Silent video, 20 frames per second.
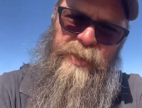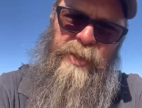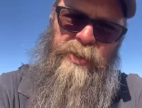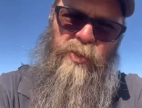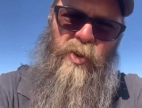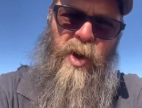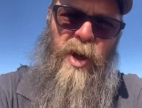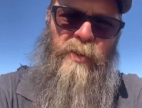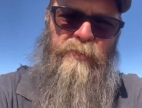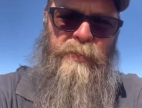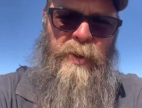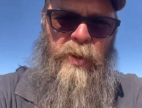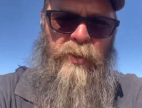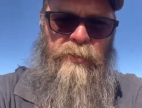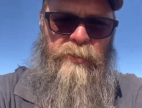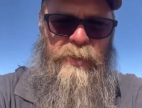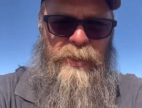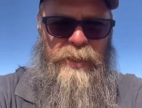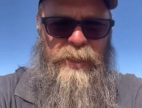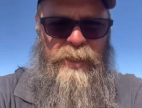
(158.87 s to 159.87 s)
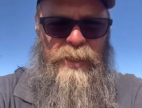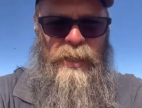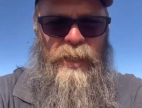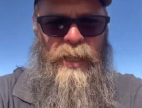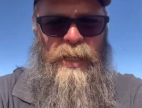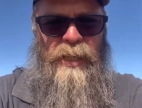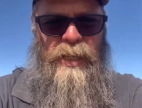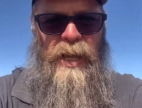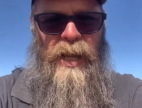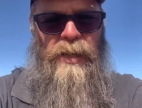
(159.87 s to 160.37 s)
drive belt for
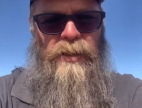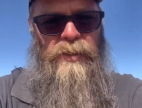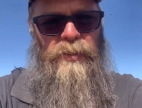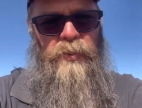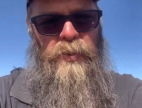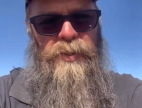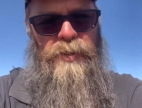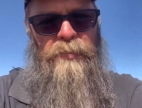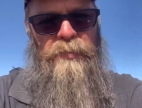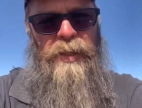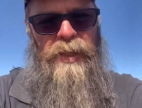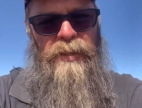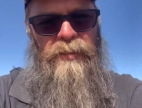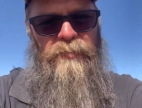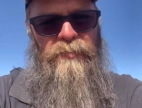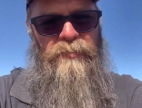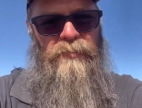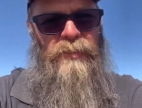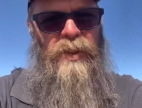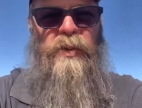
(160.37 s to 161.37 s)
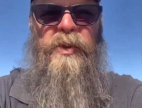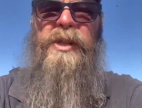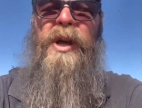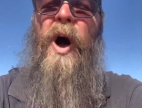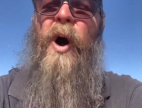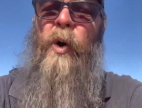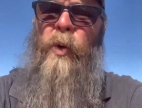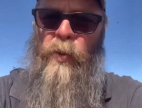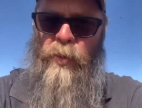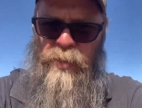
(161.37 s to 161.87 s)
the cutters was it was
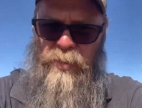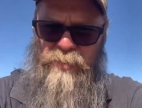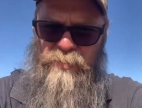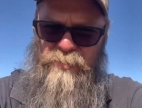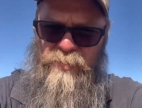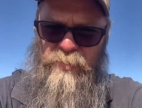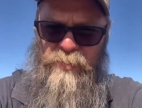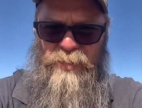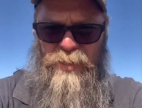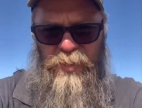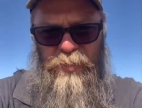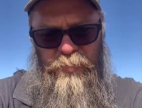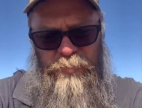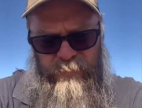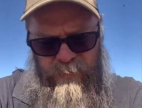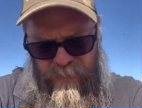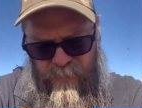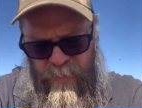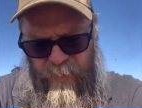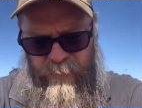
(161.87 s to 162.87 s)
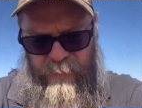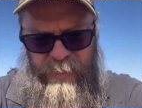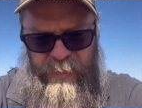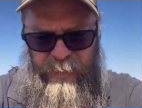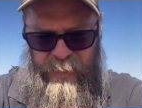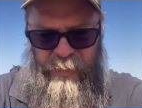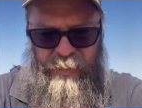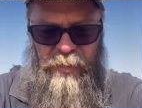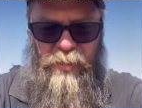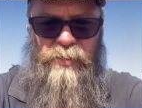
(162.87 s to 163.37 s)
old,
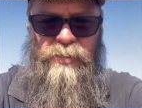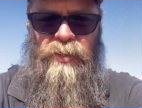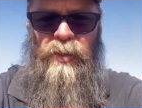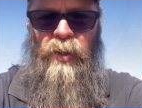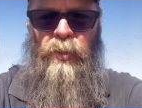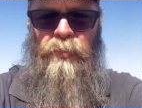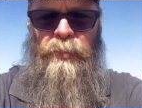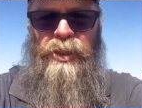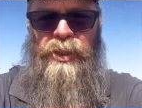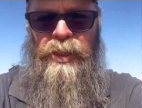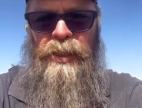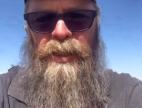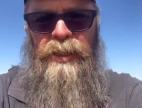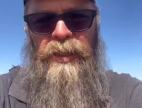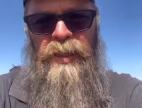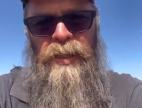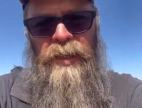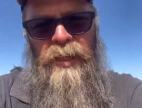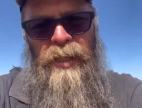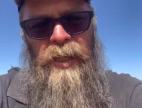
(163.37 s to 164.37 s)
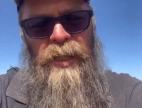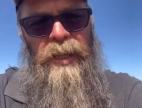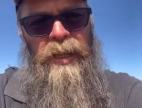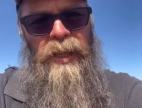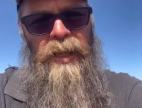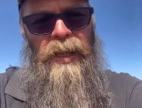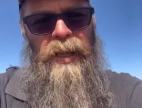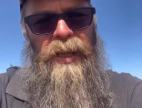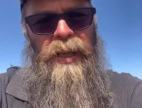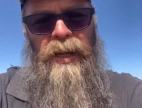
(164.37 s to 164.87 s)
obviously, it's an old machine,
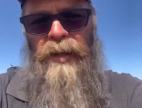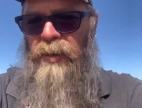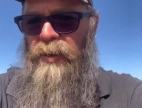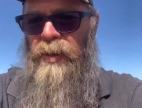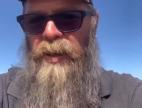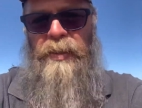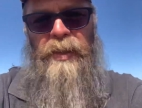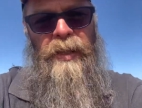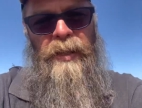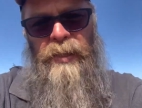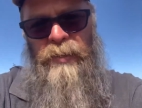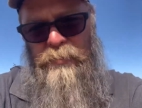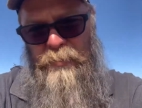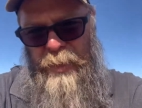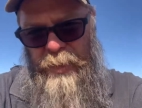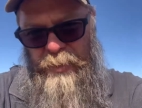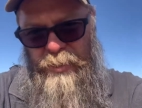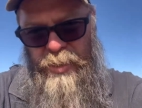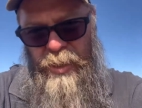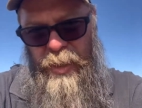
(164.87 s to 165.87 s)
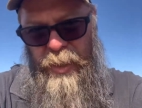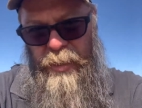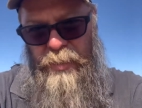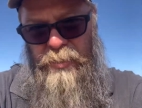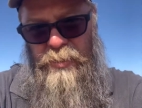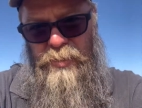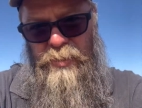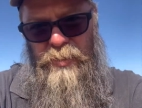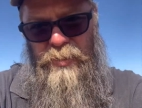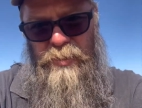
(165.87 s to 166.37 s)
and I don't think it had been
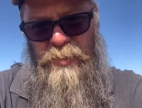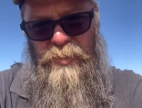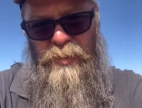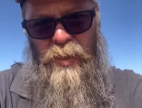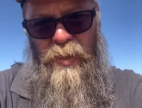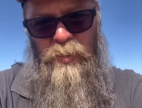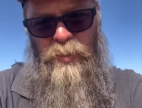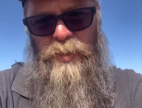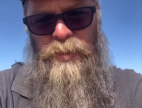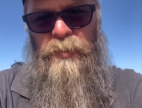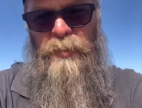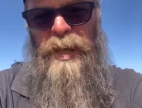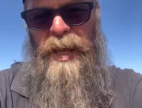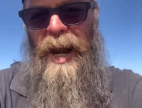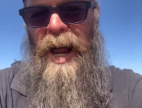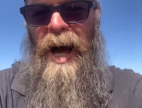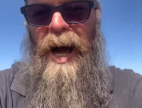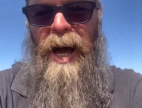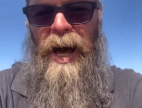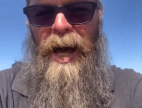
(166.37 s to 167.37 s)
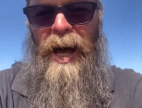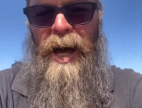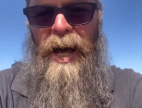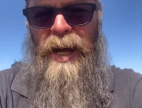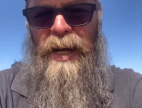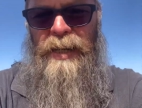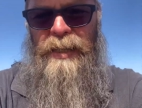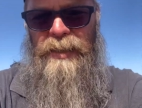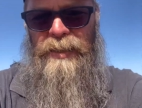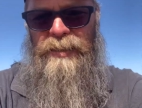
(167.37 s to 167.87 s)
changed. So it was a bit
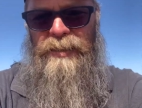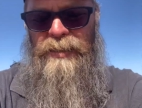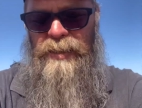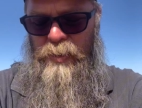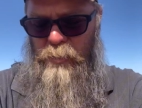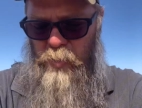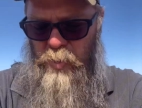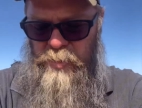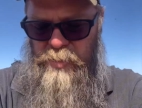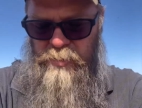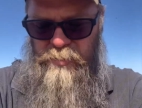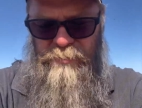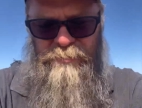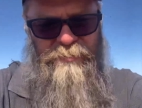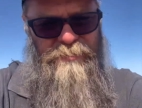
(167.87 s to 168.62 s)
hard, and it wasn't